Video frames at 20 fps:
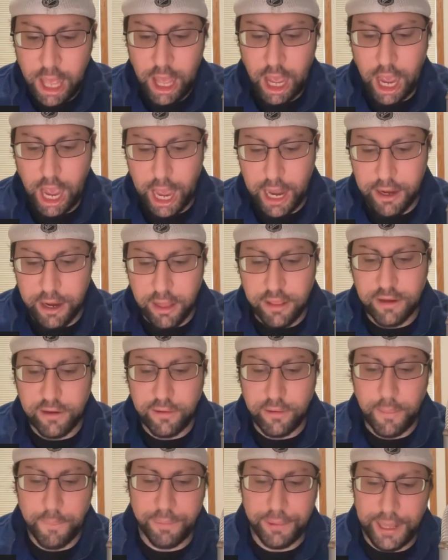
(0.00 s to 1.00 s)

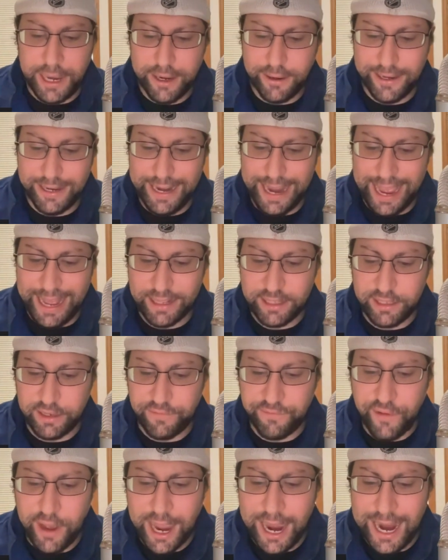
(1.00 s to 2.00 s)
Another player he has to
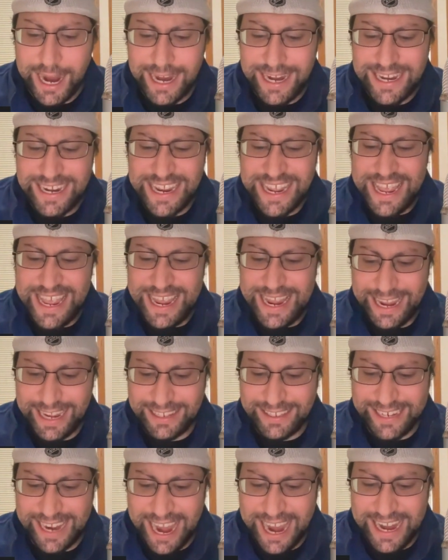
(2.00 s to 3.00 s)
find is
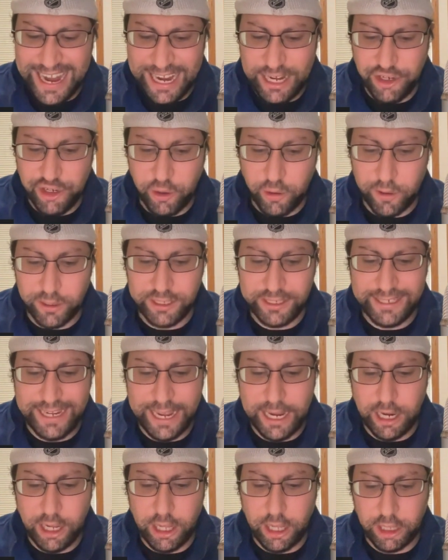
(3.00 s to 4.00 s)
tight end George
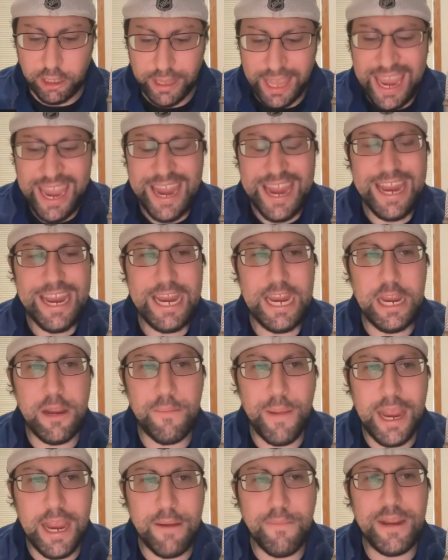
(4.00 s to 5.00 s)
Kittle. He
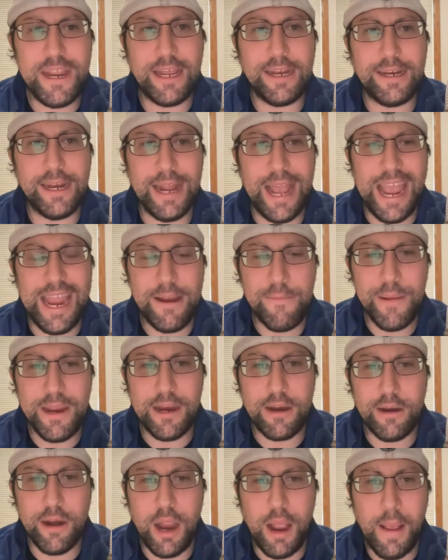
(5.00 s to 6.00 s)
may be a
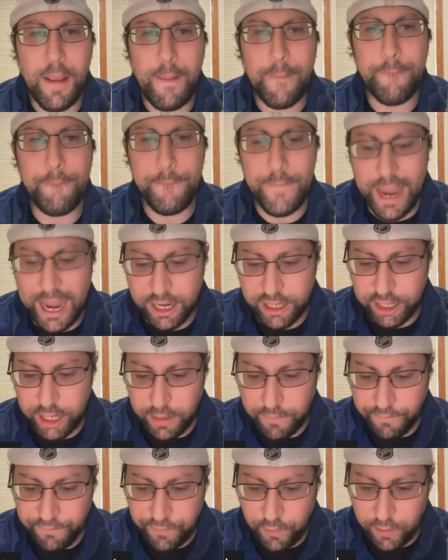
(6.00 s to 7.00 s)
nightmare
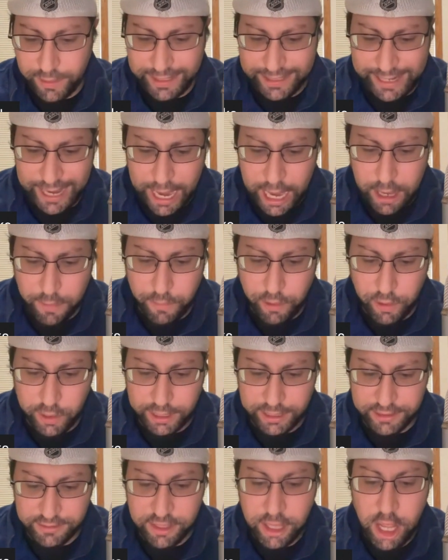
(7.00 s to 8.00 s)
matchup for the
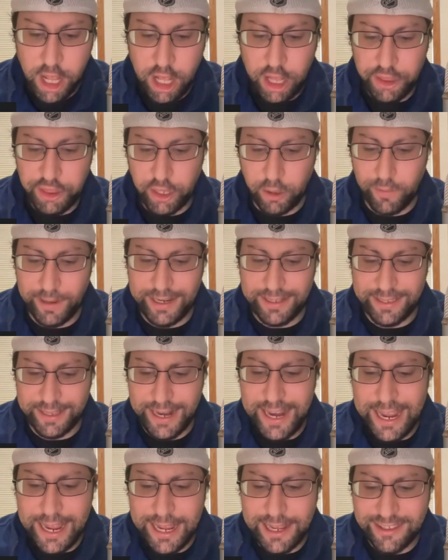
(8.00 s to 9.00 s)
Cowboys. The reason
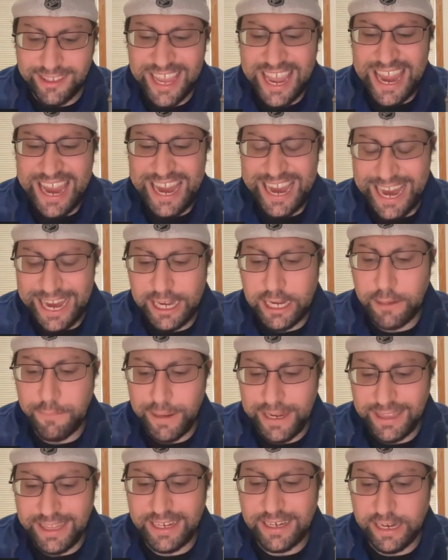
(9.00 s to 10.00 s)
is he can
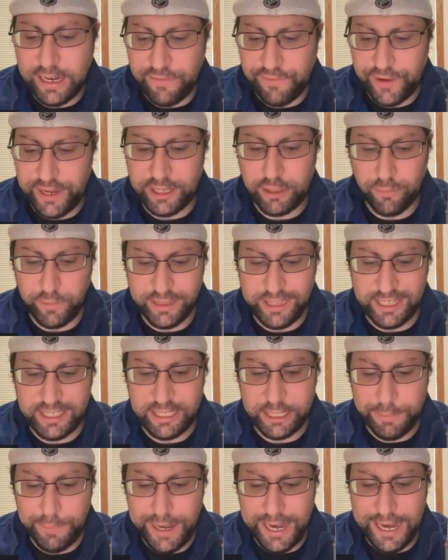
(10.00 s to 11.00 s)
beat the defense with his
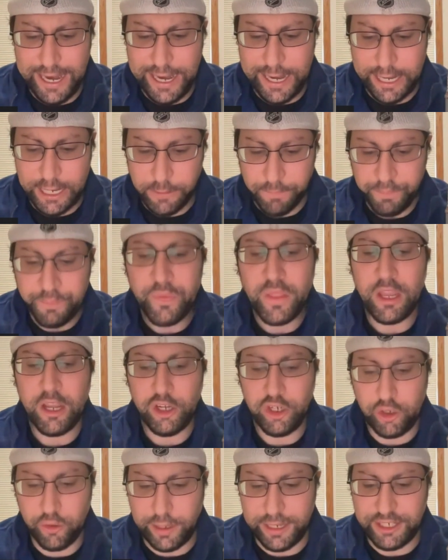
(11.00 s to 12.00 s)
speed.
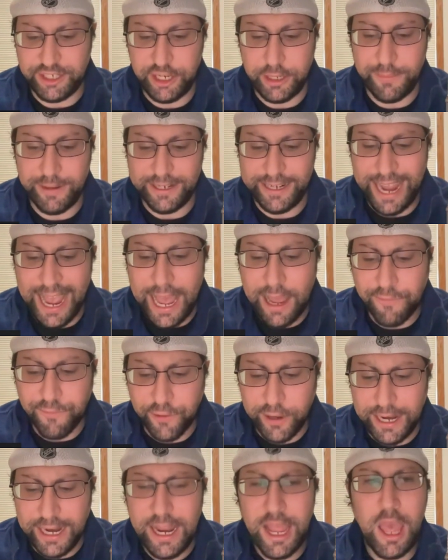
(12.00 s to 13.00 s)
Christian
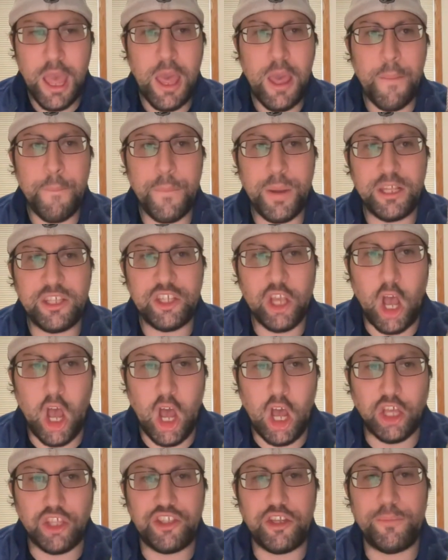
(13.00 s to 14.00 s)
McCaffrey must
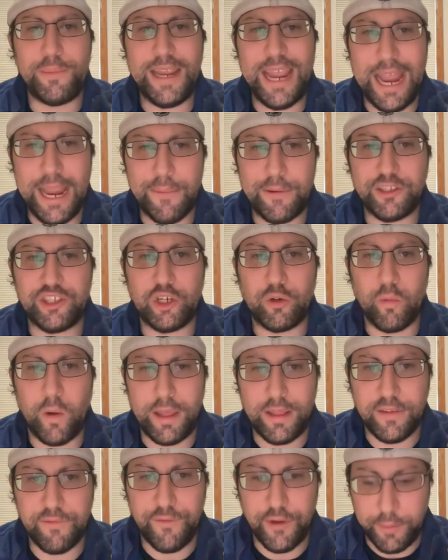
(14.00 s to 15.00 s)
also be able to run
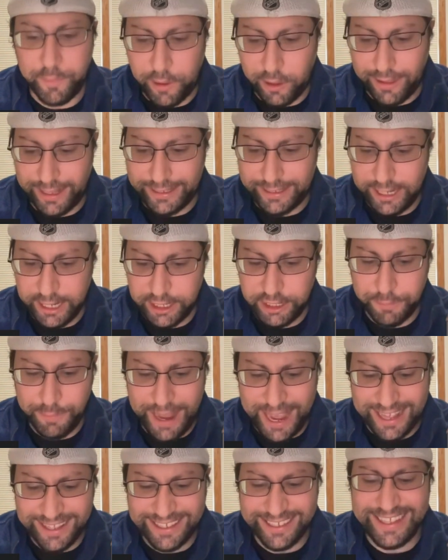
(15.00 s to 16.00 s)
the football and catch
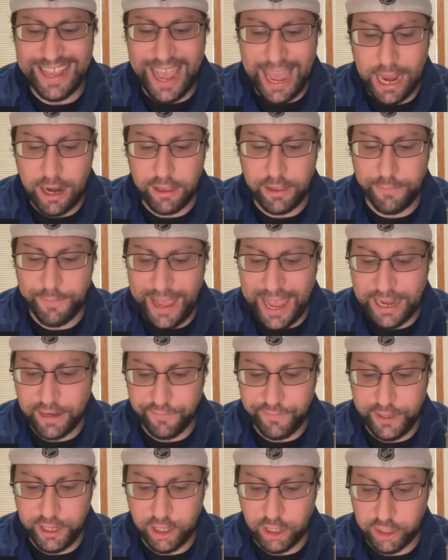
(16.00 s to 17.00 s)
passes out of the
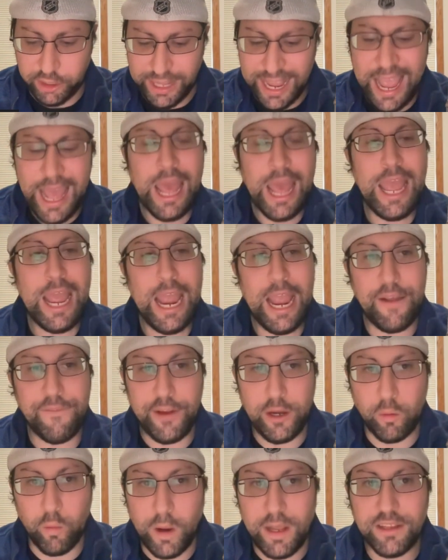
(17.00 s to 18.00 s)
backfield. If
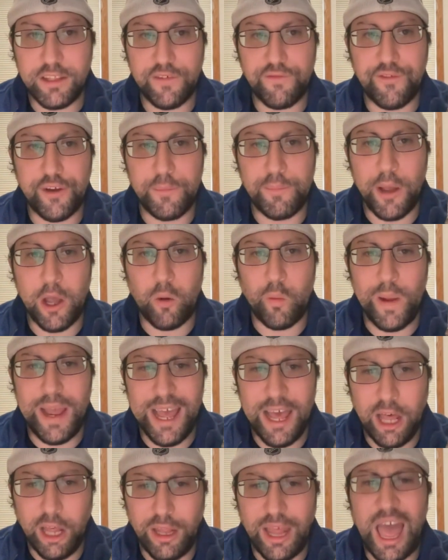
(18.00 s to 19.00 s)
he runs the football
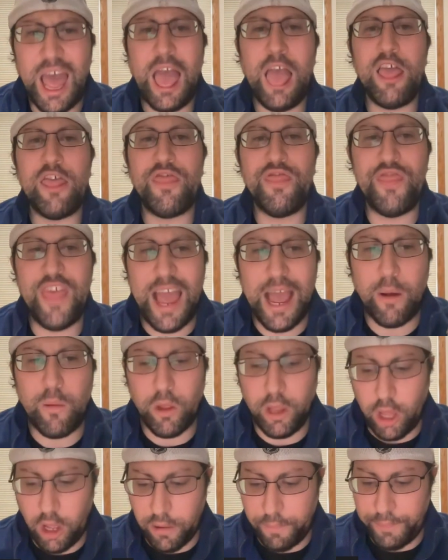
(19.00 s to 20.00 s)
well, that
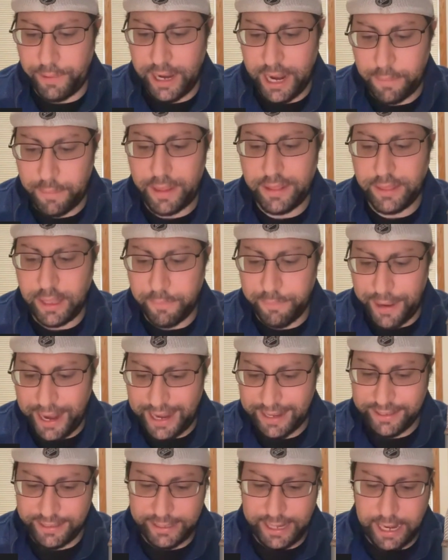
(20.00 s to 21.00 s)
will open up the
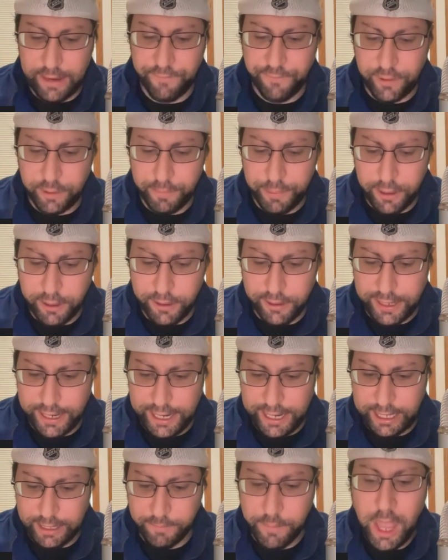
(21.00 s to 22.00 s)
passing game for
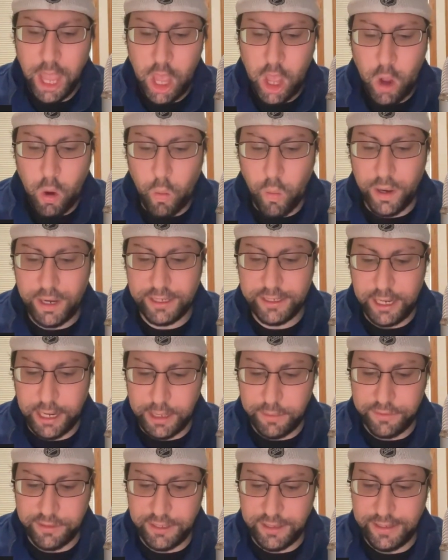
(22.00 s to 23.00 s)
Purdy. When it
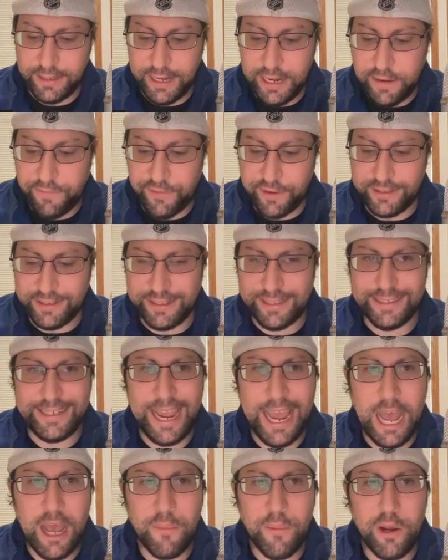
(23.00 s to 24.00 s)
comes to the defense of the
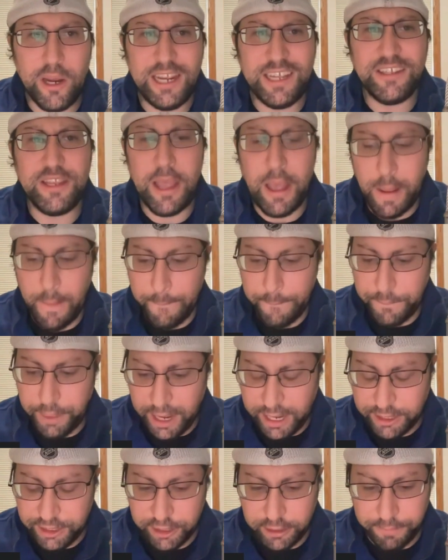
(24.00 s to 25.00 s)
Cowboys,
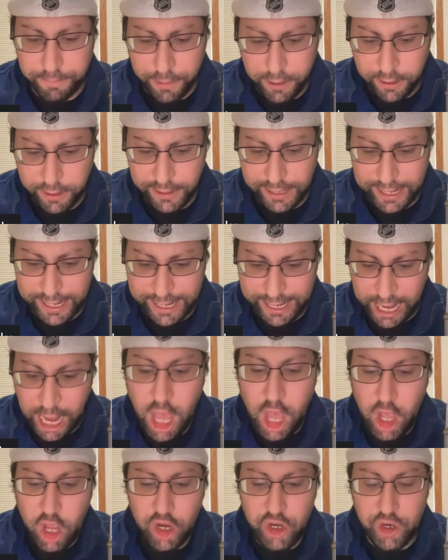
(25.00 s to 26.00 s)
pressure Purdy.
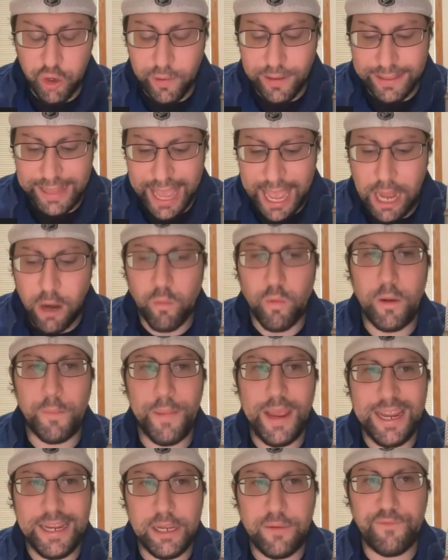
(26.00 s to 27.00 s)
Doing that will
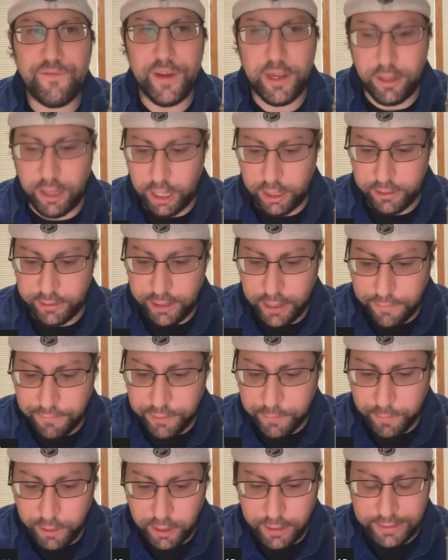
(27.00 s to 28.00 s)
make him feel
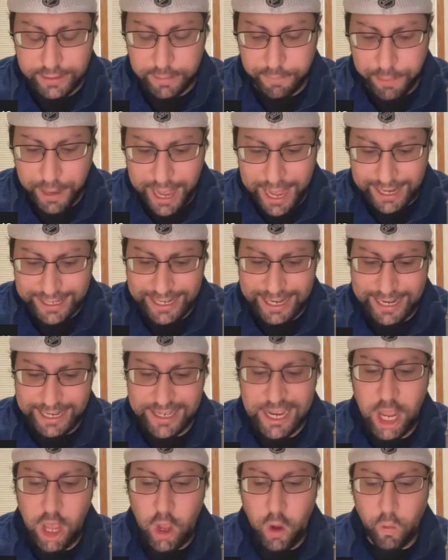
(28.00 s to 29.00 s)
uncomfortable in the
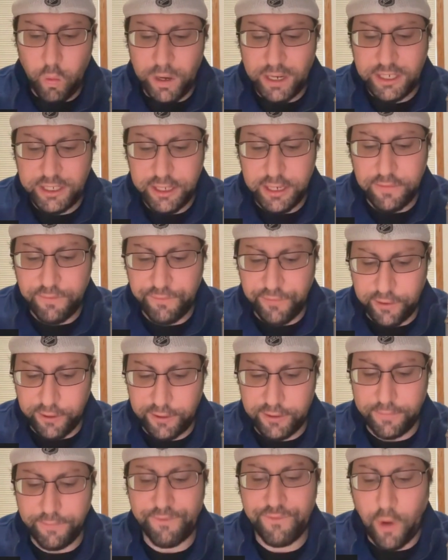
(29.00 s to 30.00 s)
pocket, which could
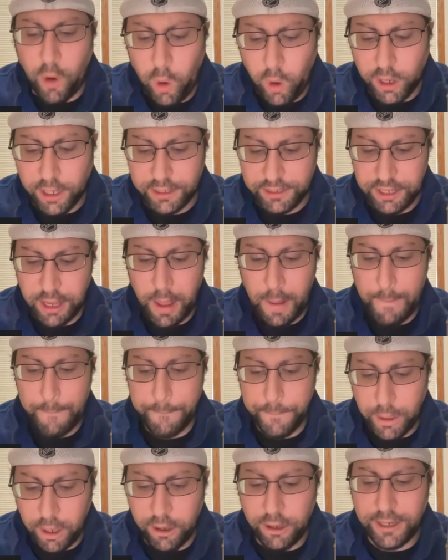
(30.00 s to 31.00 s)
for- force
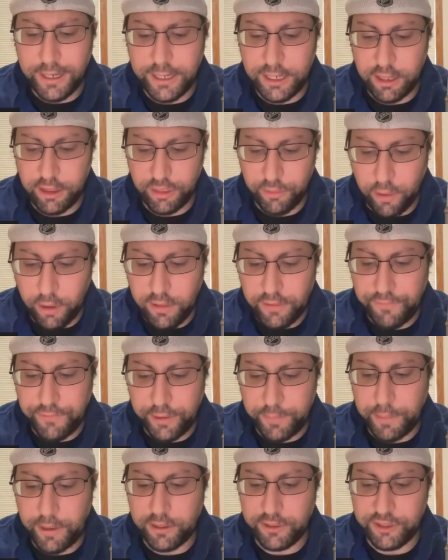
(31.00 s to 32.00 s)
Purdy to throw the
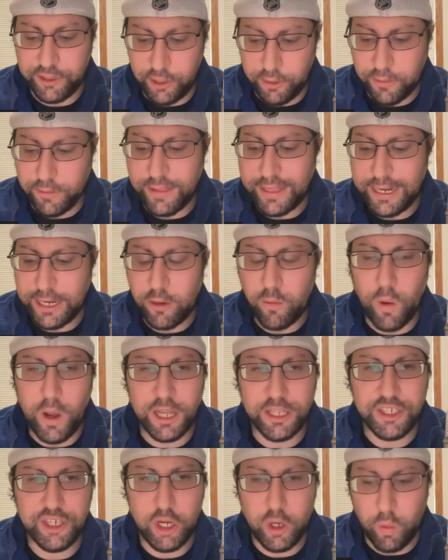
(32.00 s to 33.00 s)
football sooner than he
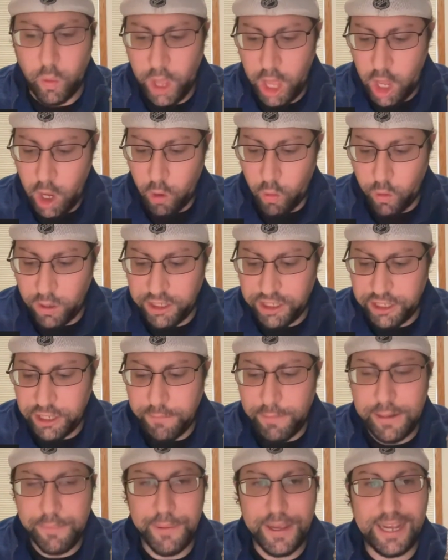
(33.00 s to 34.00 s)
wants to, which
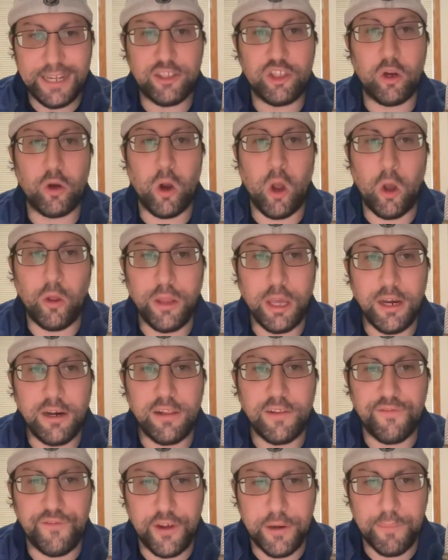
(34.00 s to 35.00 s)
could be picked, or hold on to
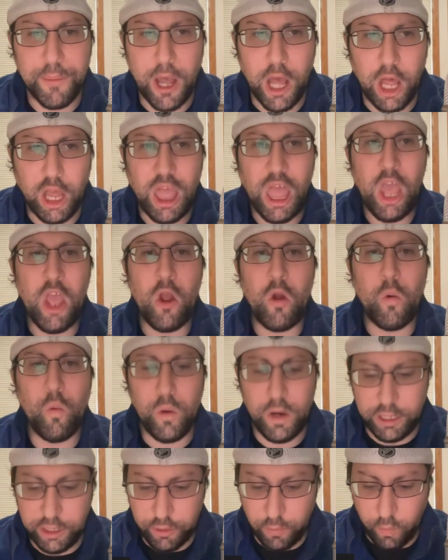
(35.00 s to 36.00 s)
the football,
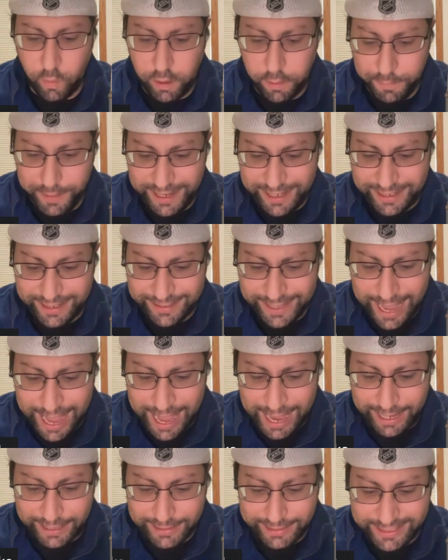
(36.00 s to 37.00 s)
which will be
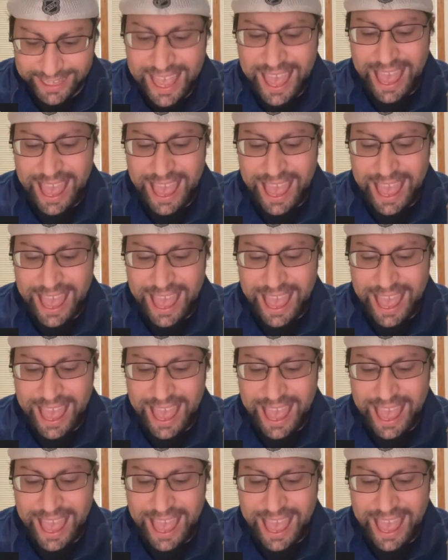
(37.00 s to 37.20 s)
sacks.